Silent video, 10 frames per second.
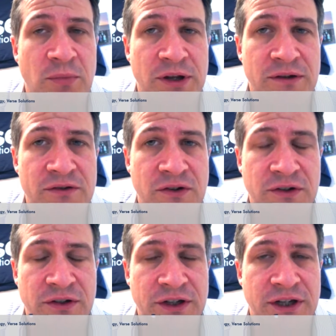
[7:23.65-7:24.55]
but
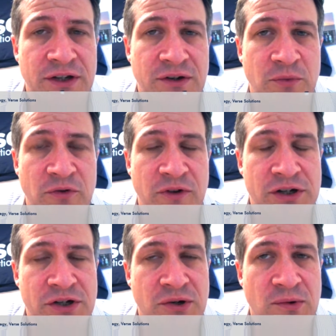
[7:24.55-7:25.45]
certainly in your
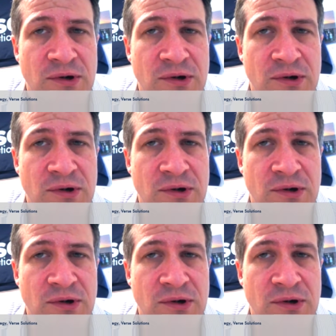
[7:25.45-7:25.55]
professional